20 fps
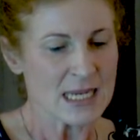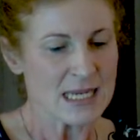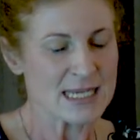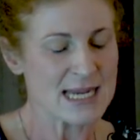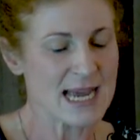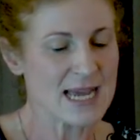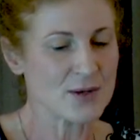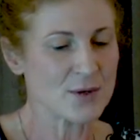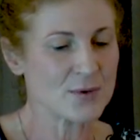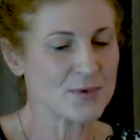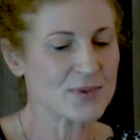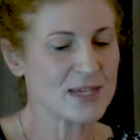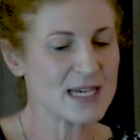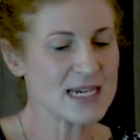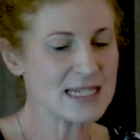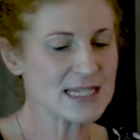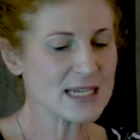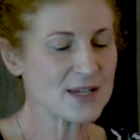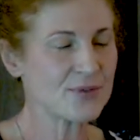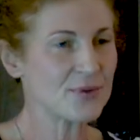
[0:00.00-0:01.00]
Now,
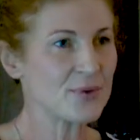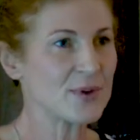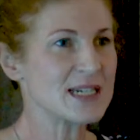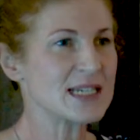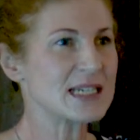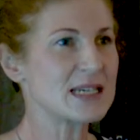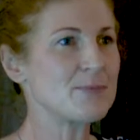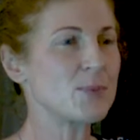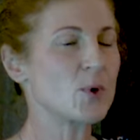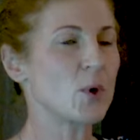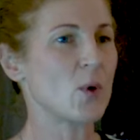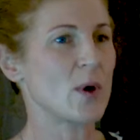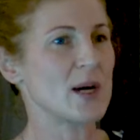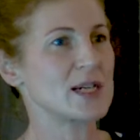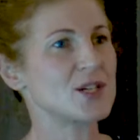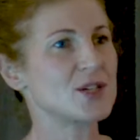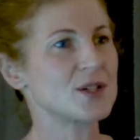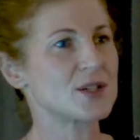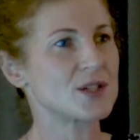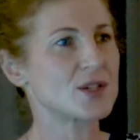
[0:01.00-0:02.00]
these are 3 simple
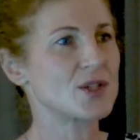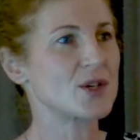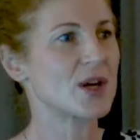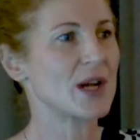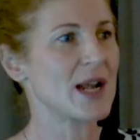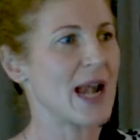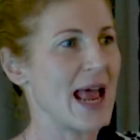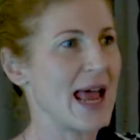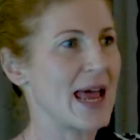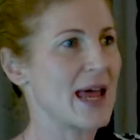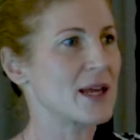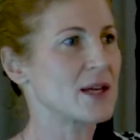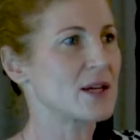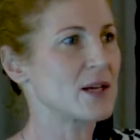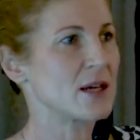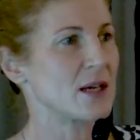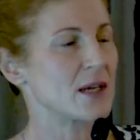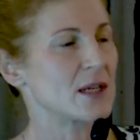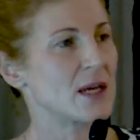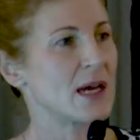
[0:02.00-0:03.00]
questions you can add,
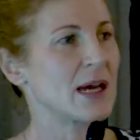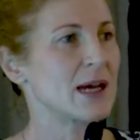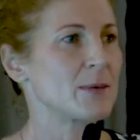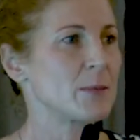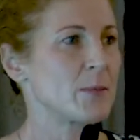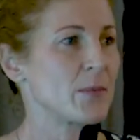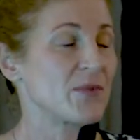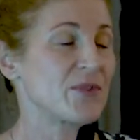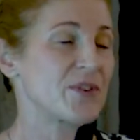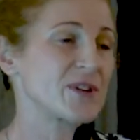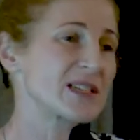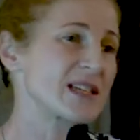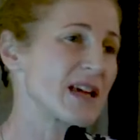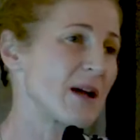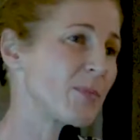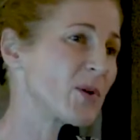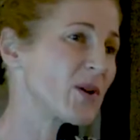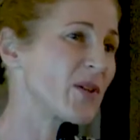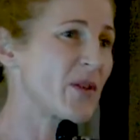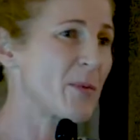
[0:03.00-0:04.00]
for
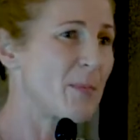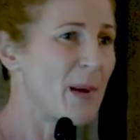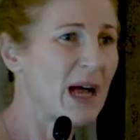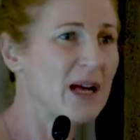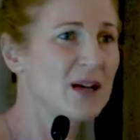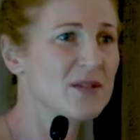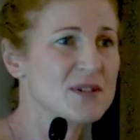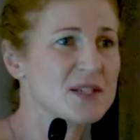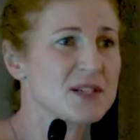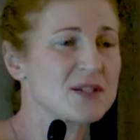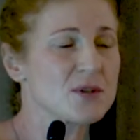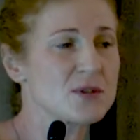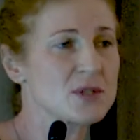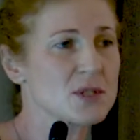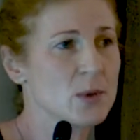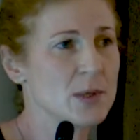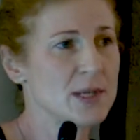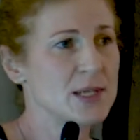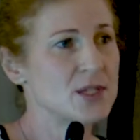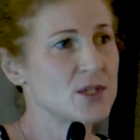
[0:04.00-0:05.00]
example, on the back of a SNOT
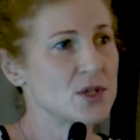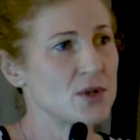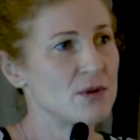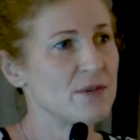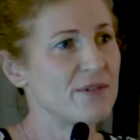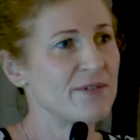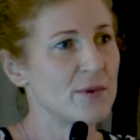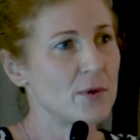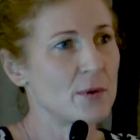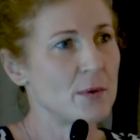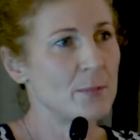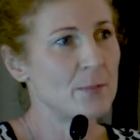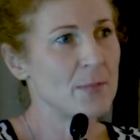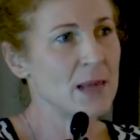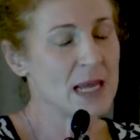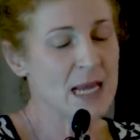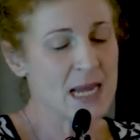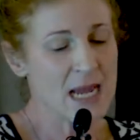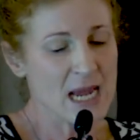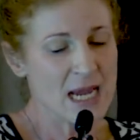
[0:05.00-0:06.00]
22 form,
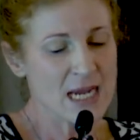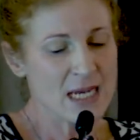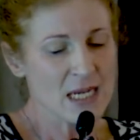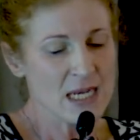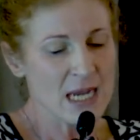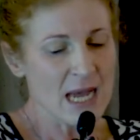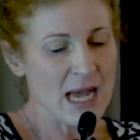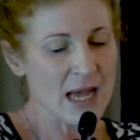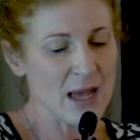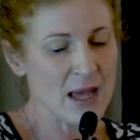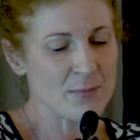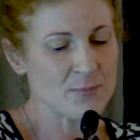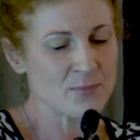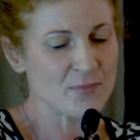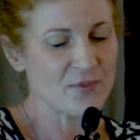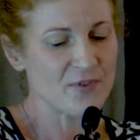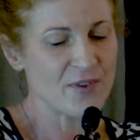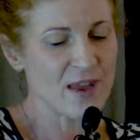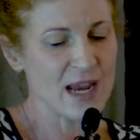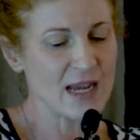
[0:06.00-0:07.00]

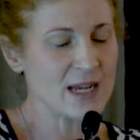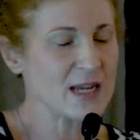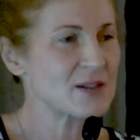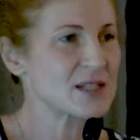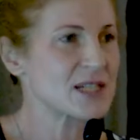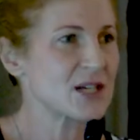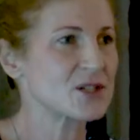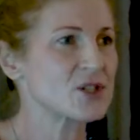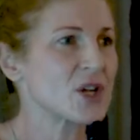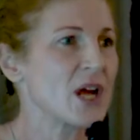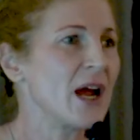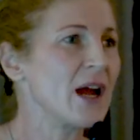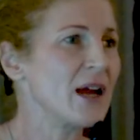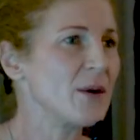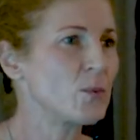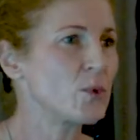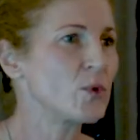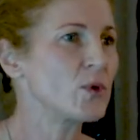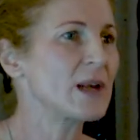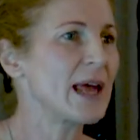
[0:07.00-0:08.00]
to try
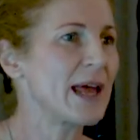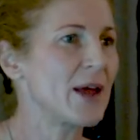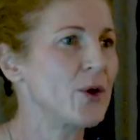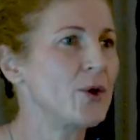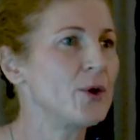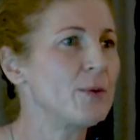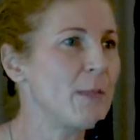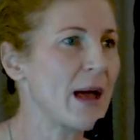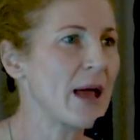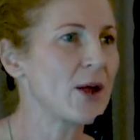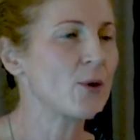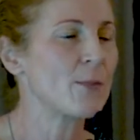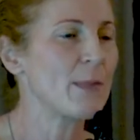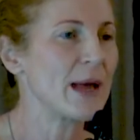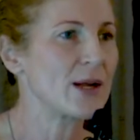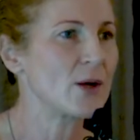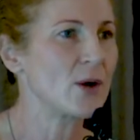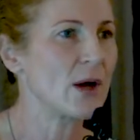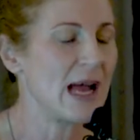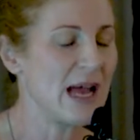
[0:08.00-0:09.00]
and rule out who may or
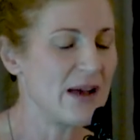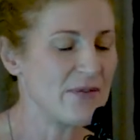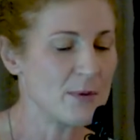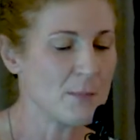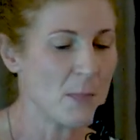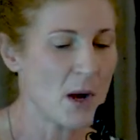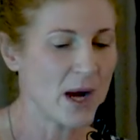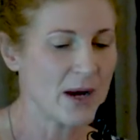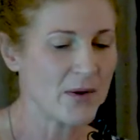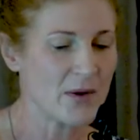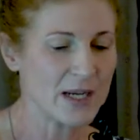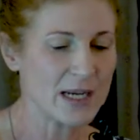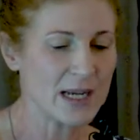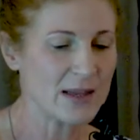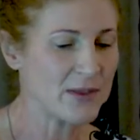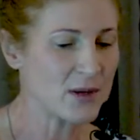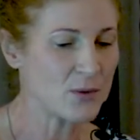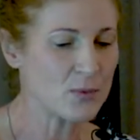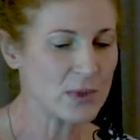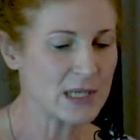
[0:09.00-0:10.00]
may not have a migraine.
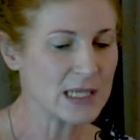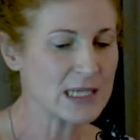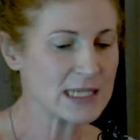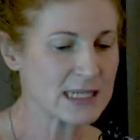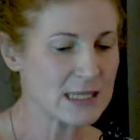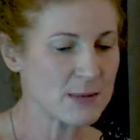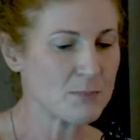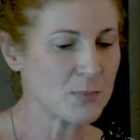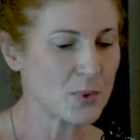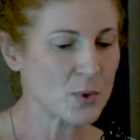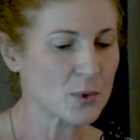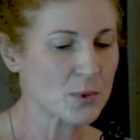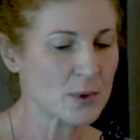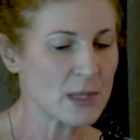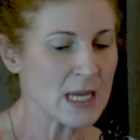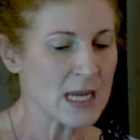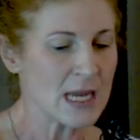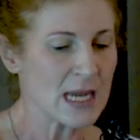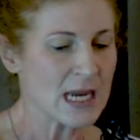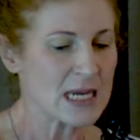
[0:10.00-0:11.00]
And they're really simple.
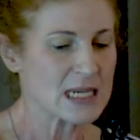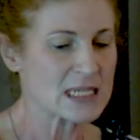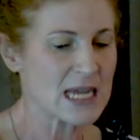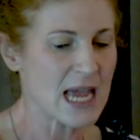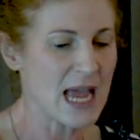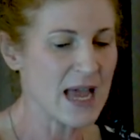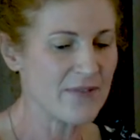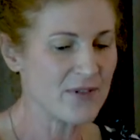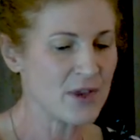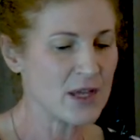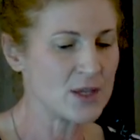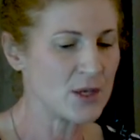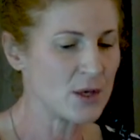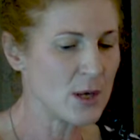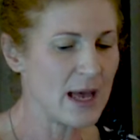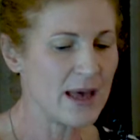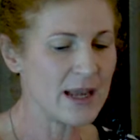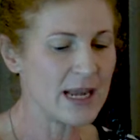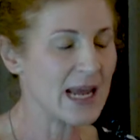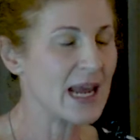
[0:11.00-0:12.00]
It's have you
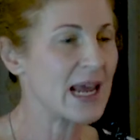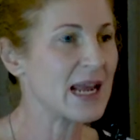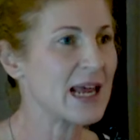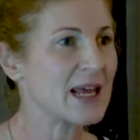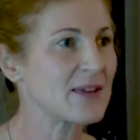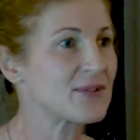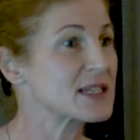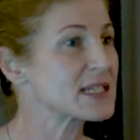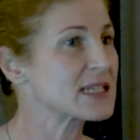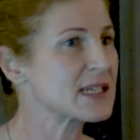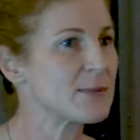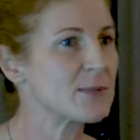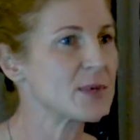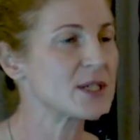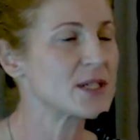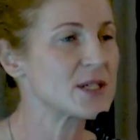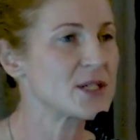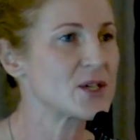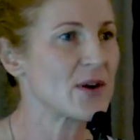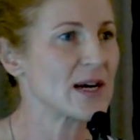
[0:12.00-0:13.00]
had a headache that's
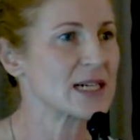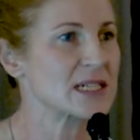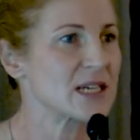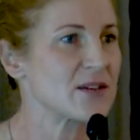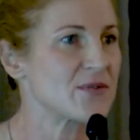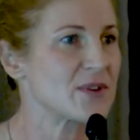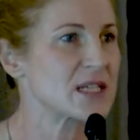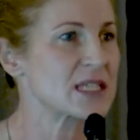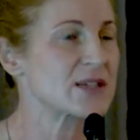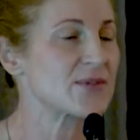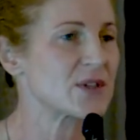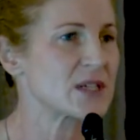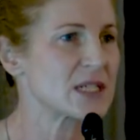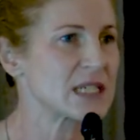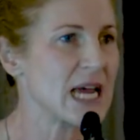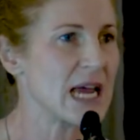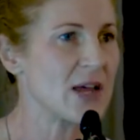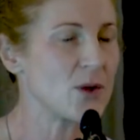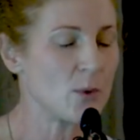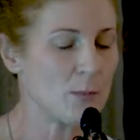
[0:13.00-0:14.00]
limited your activities for a
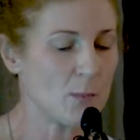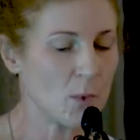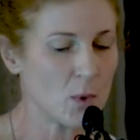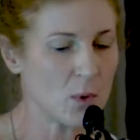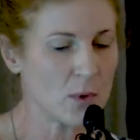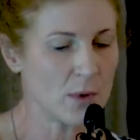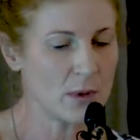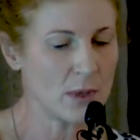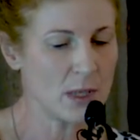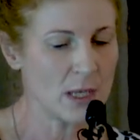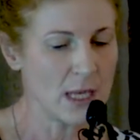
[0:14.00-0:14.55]
day or more?